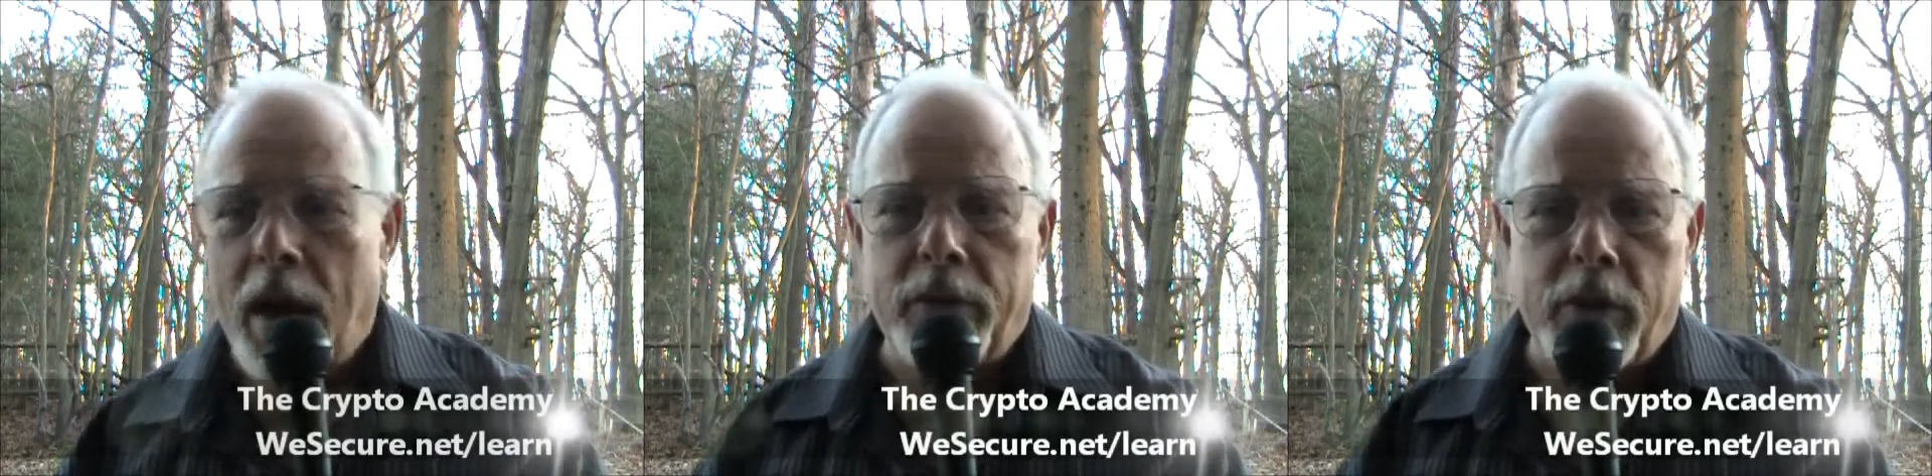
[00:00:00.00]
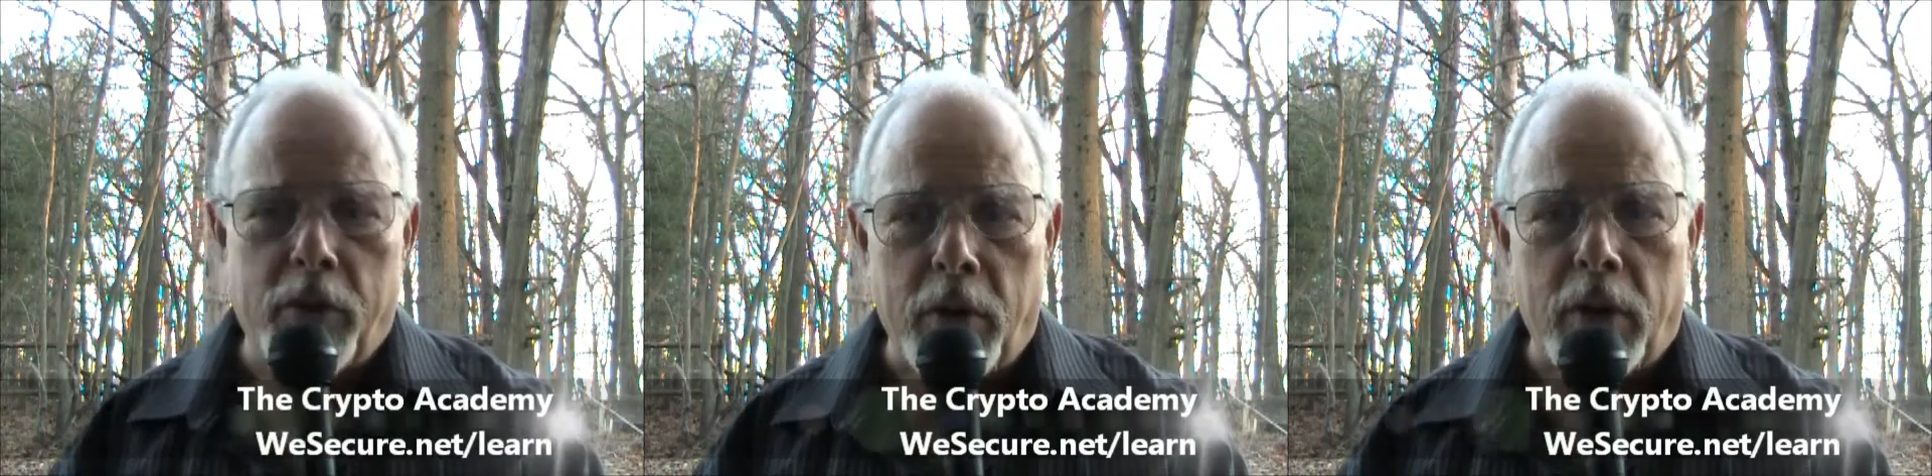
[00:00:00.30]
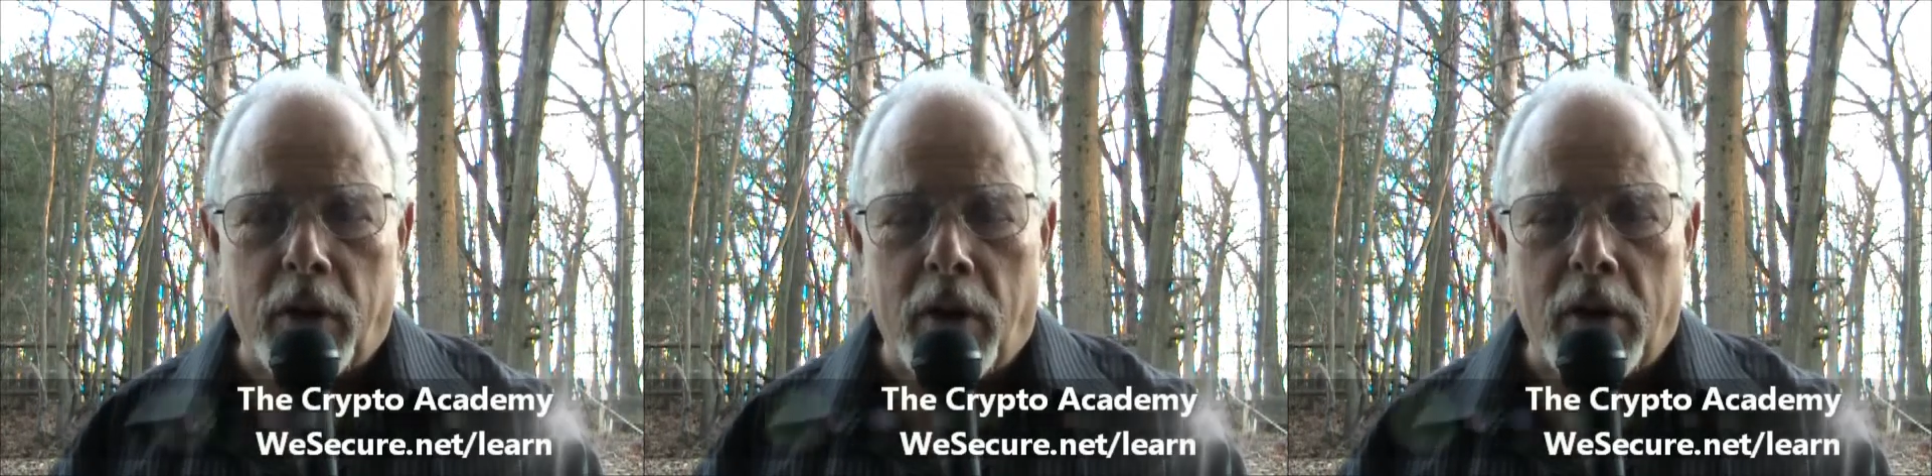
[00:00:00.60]
after 3
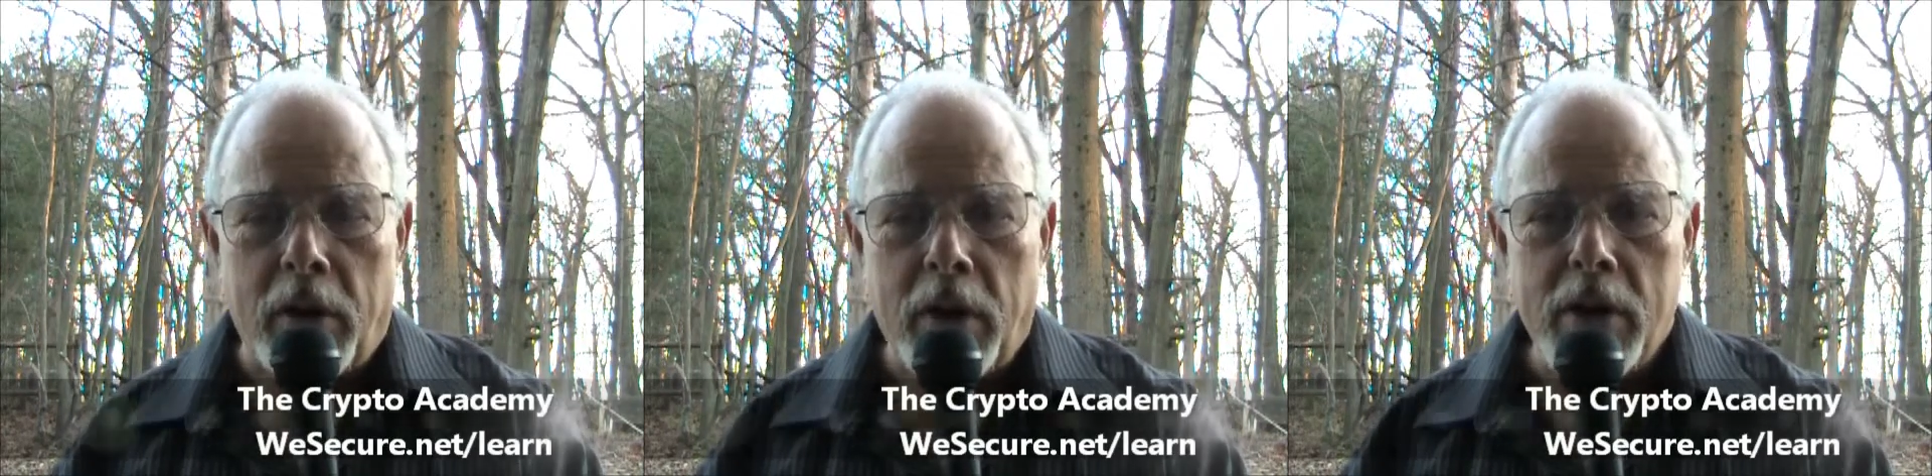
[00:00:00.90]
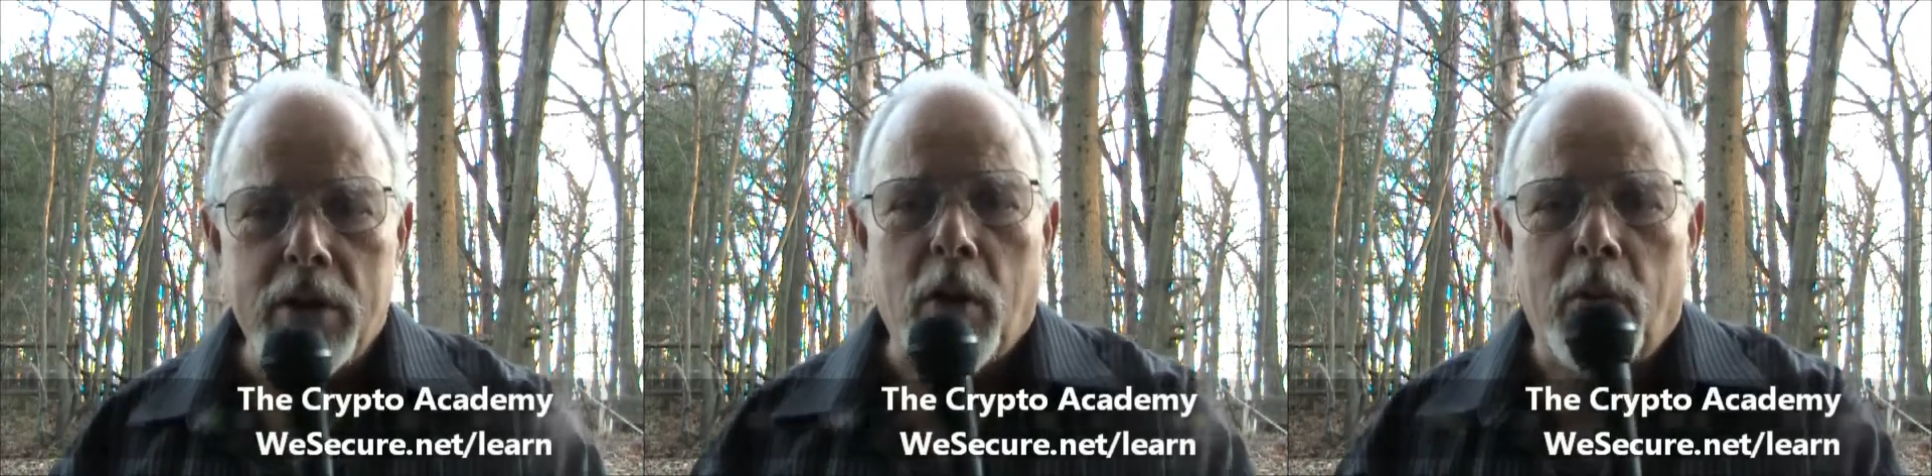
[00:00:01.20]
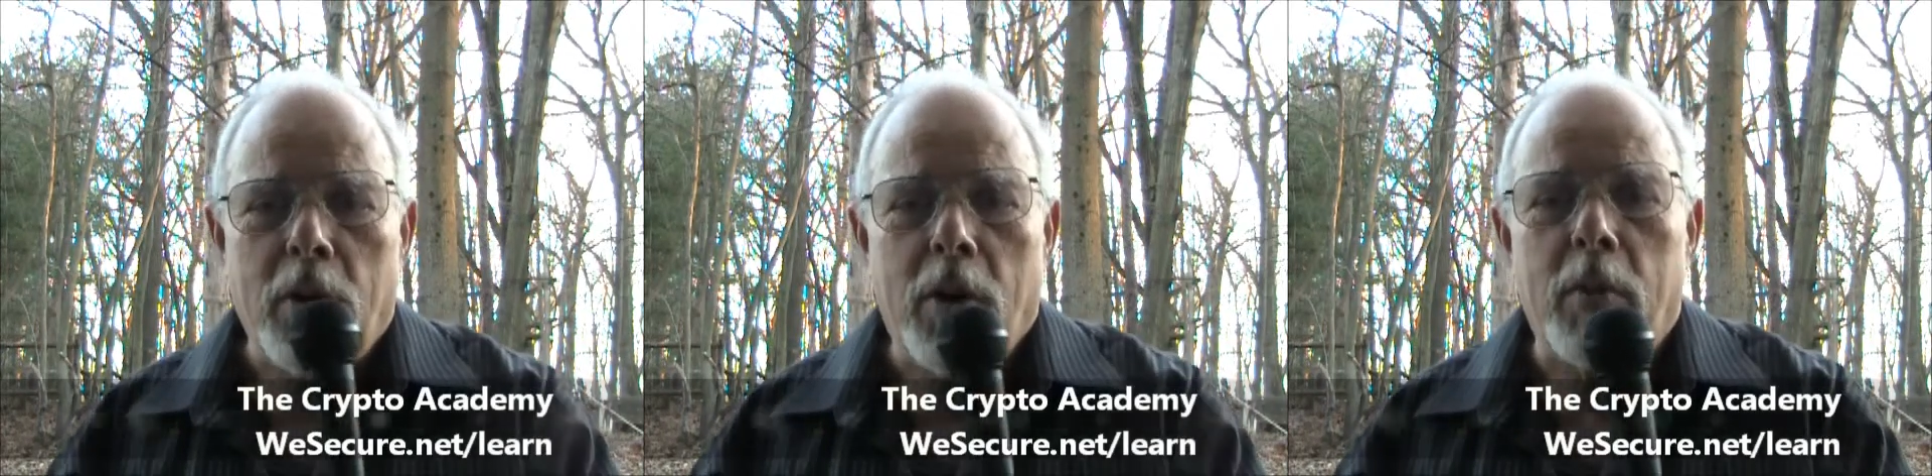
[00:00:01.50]
o'clock.
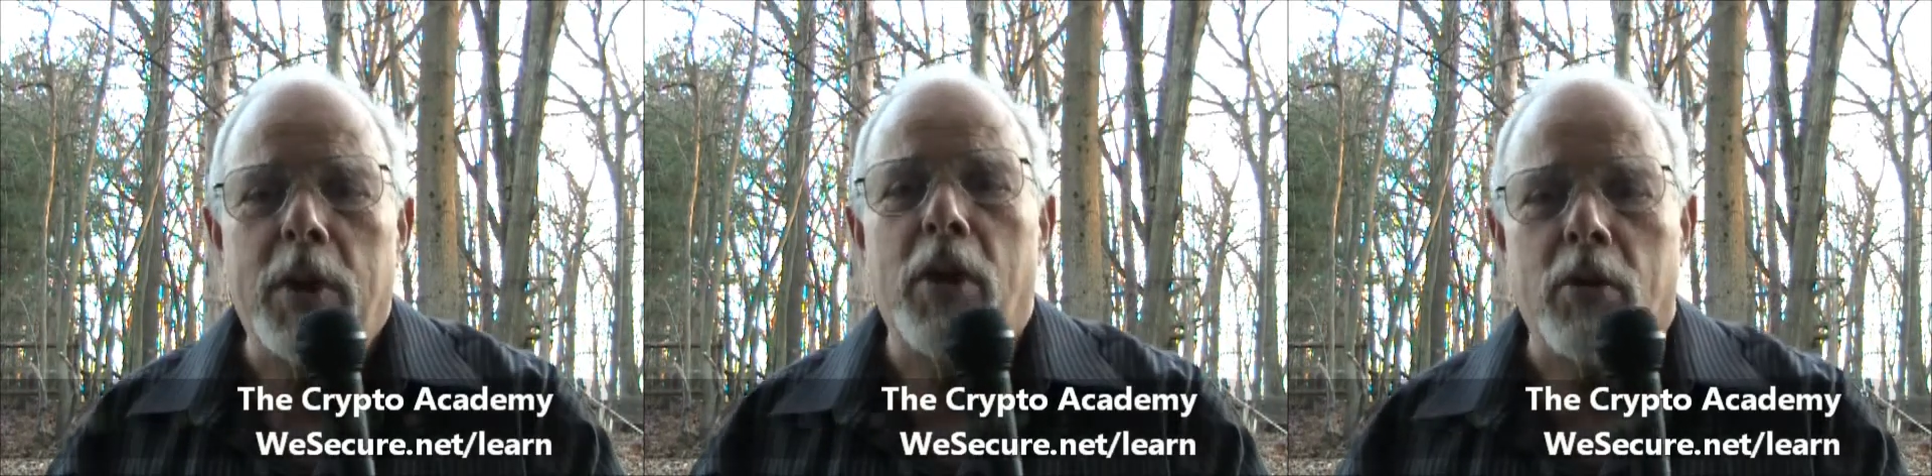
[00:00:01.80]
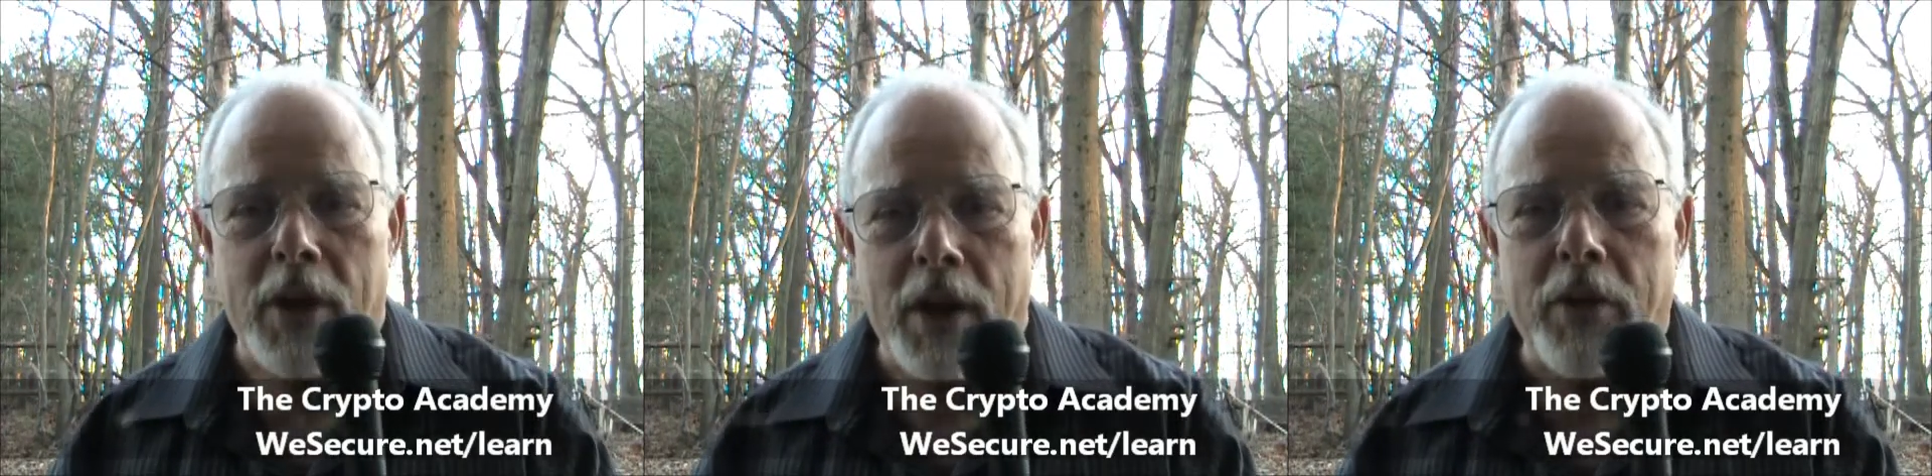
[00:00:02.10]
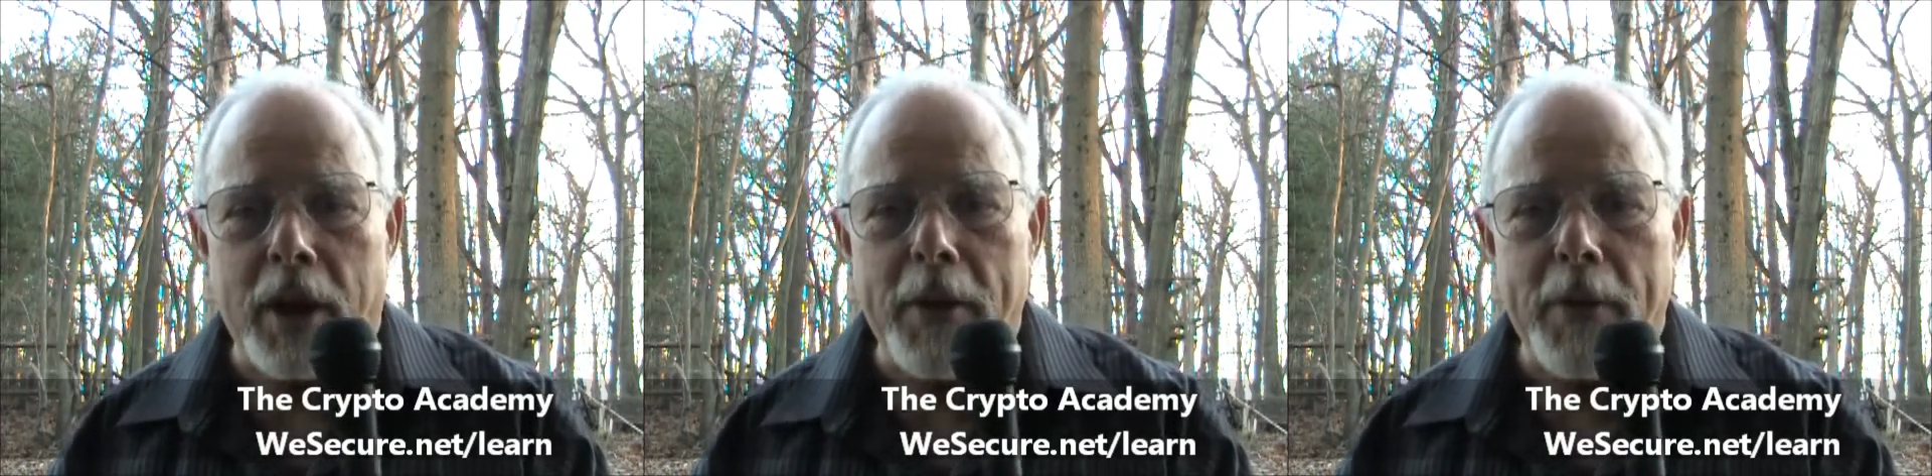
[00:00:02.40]
So we know nothing.